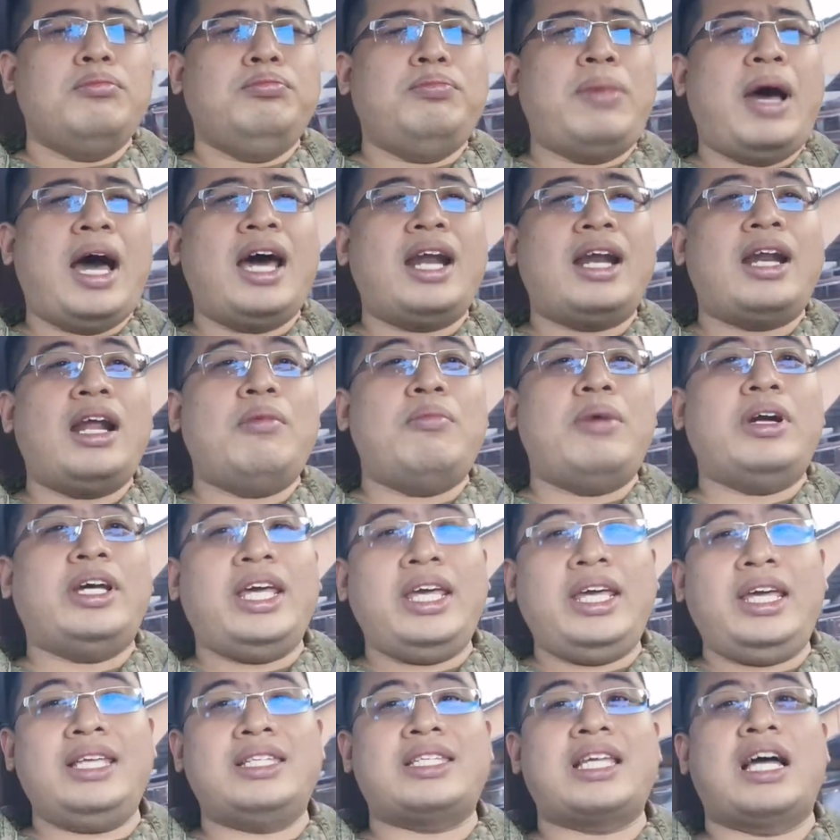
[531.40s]
para
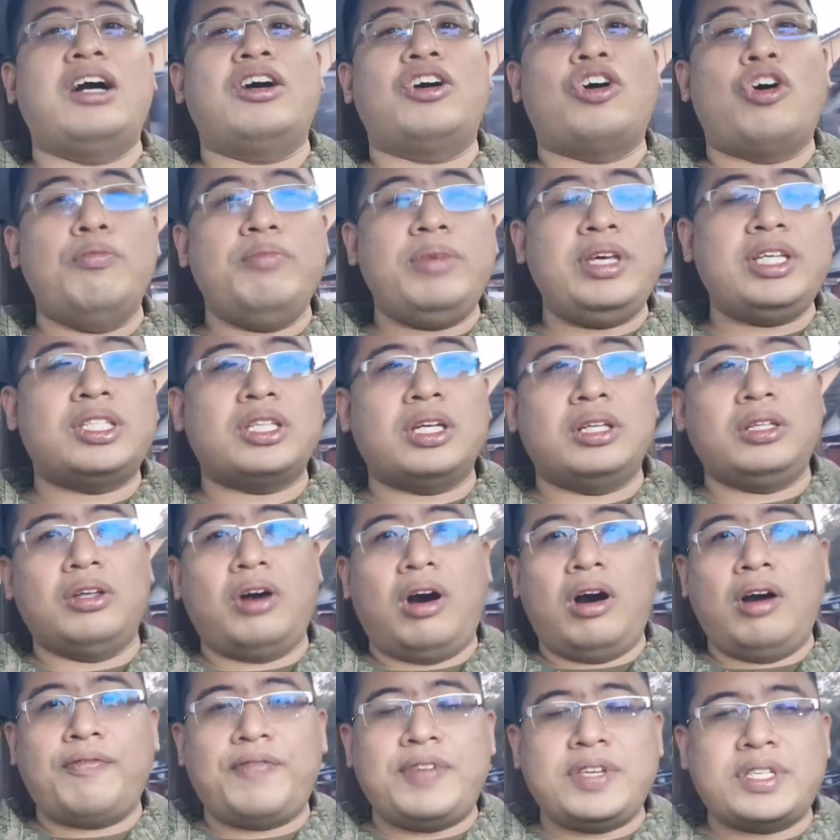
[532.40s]
maging isang commissioned
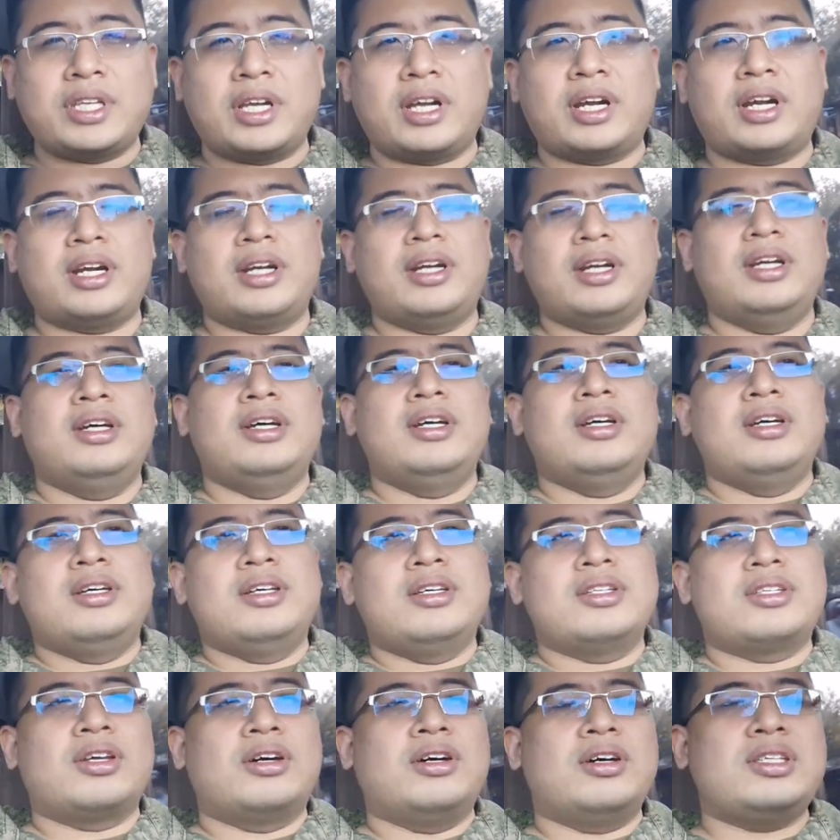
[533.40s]
officer.
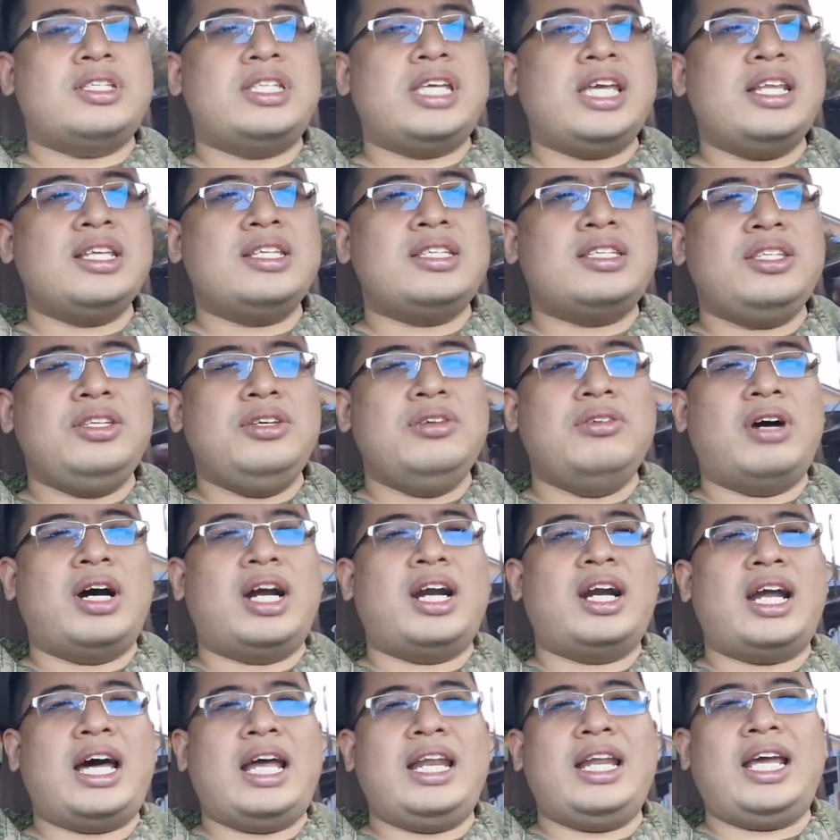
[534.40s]
So, since you
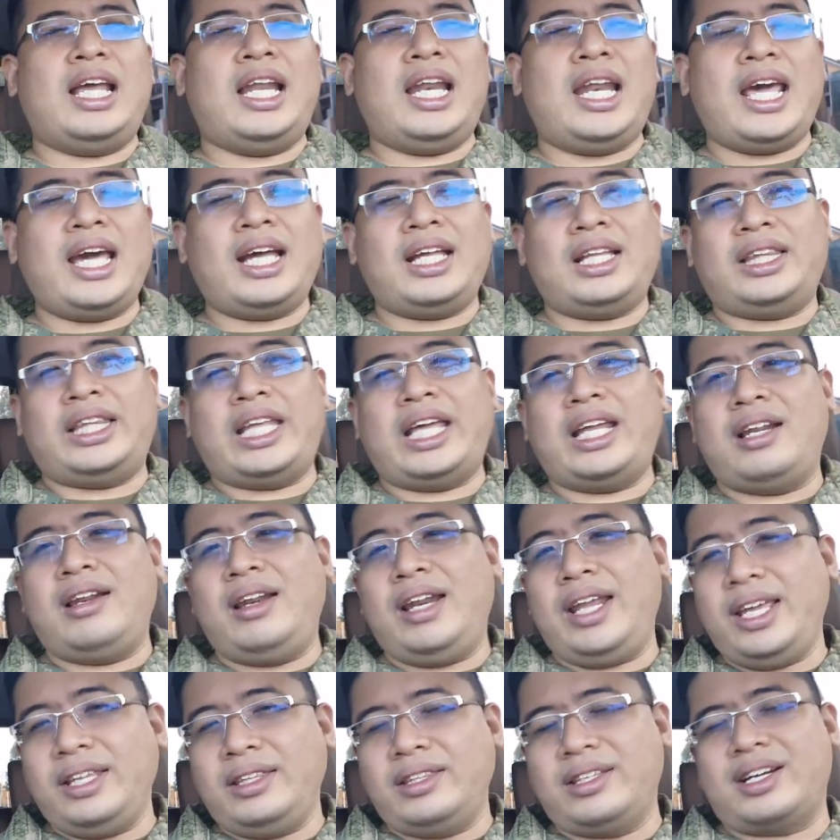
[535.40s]
are an
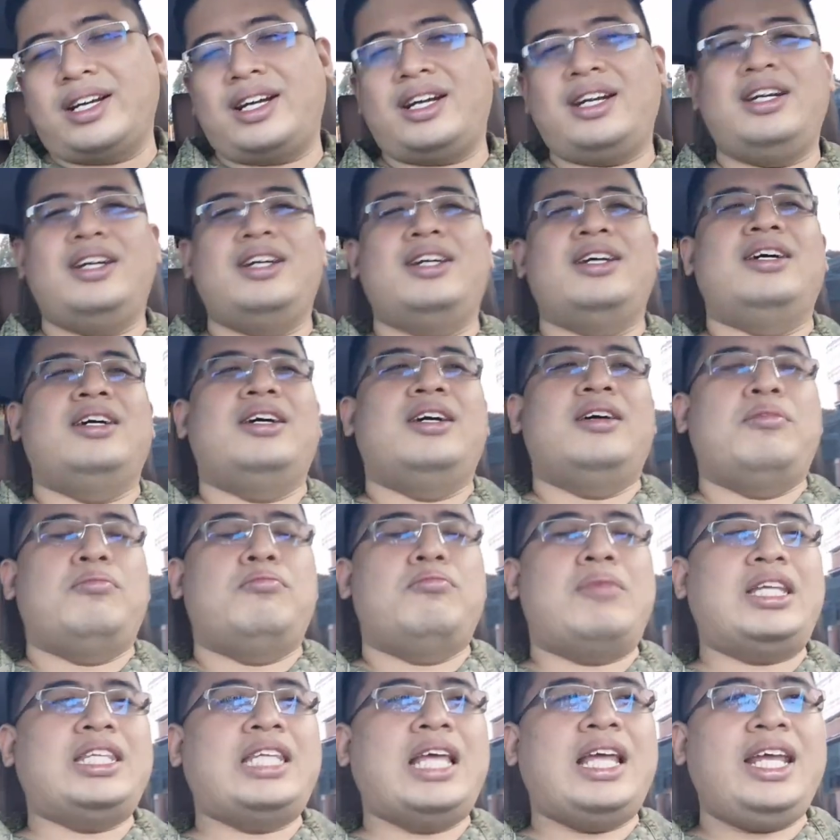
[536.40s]
elected leader,
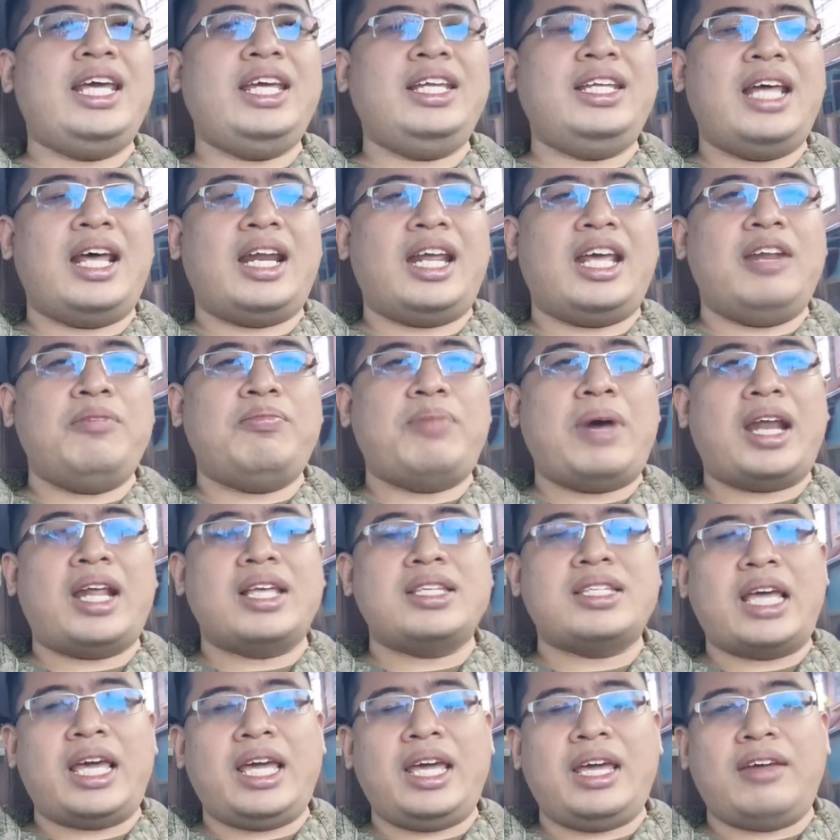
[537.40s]
madali na rin
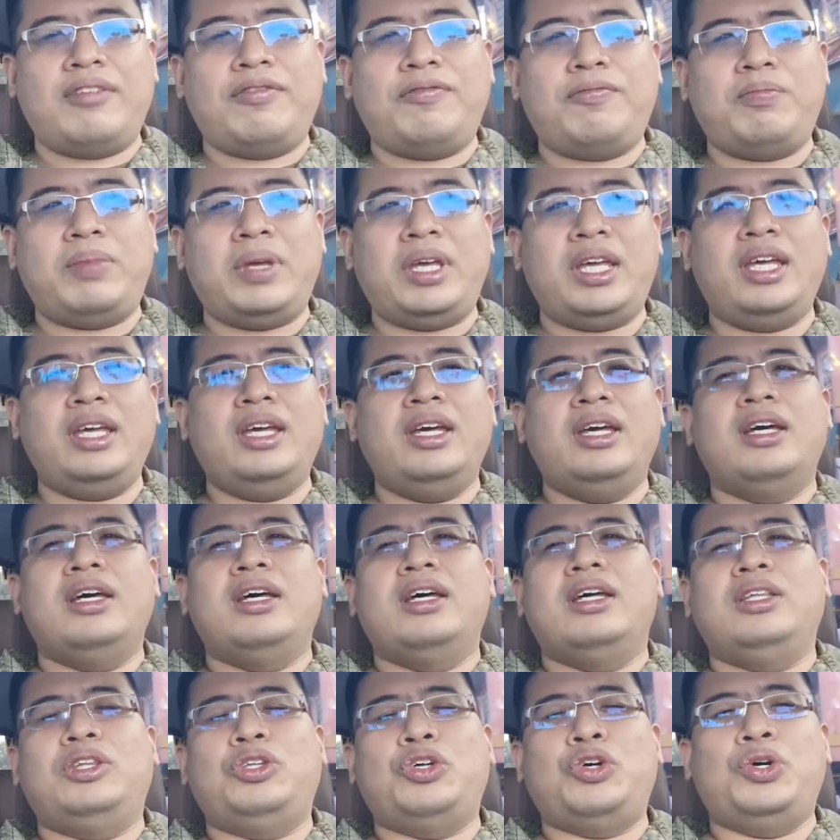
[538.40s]
para sa AFP
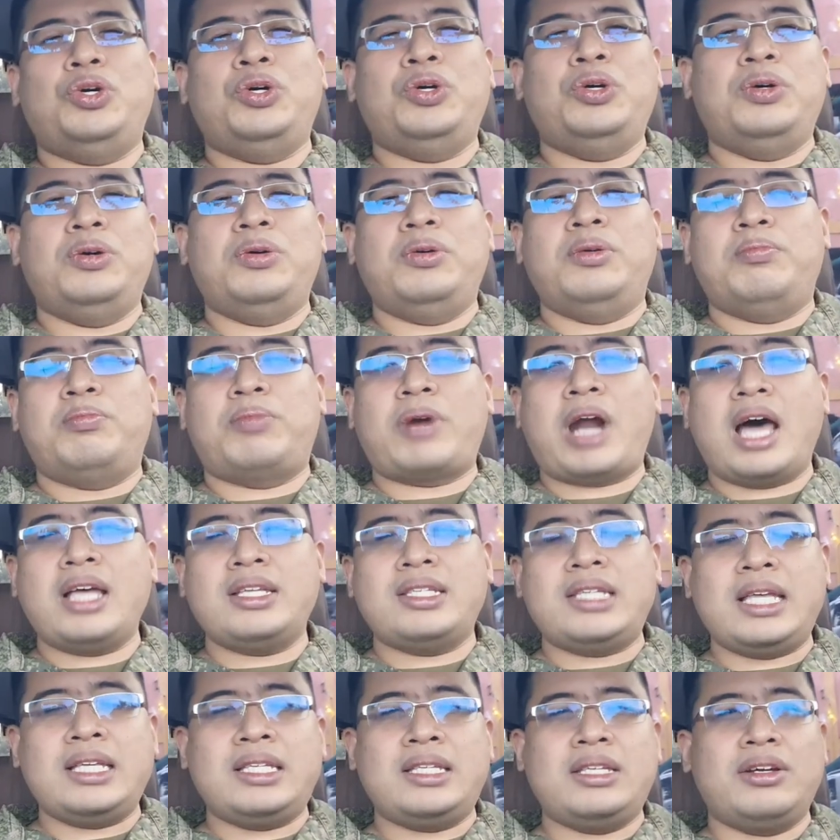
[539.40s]
to
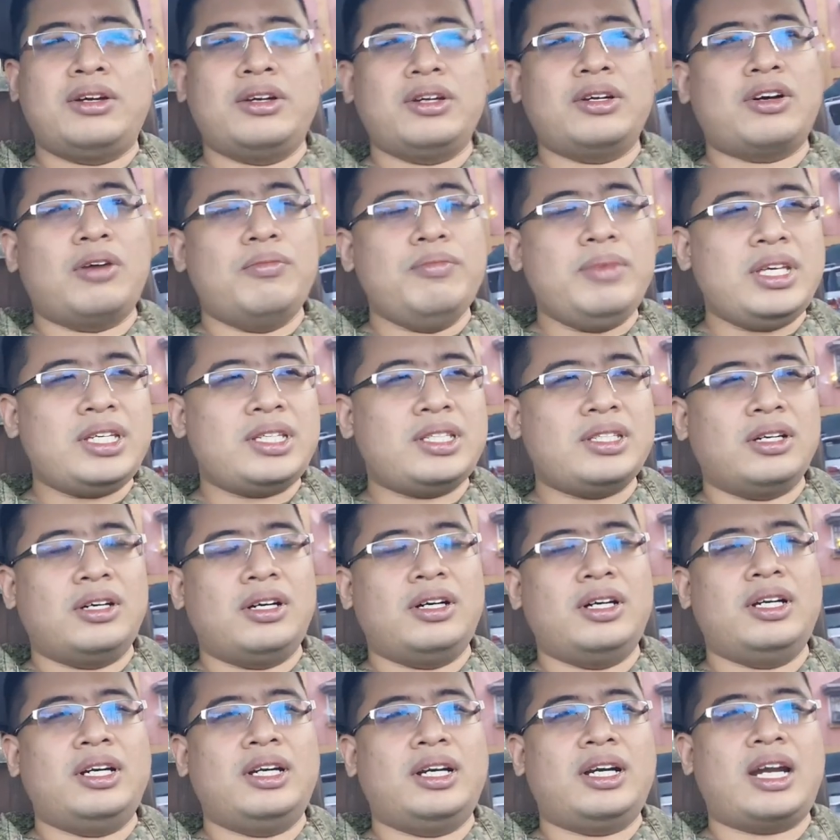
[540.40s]
process your
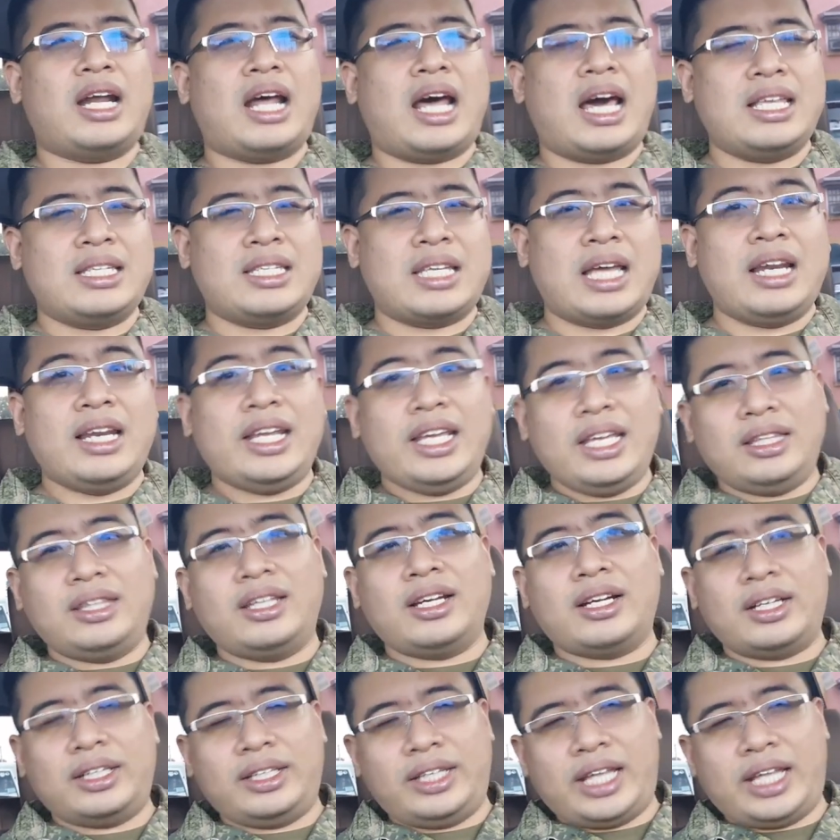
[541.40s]
commission as a leader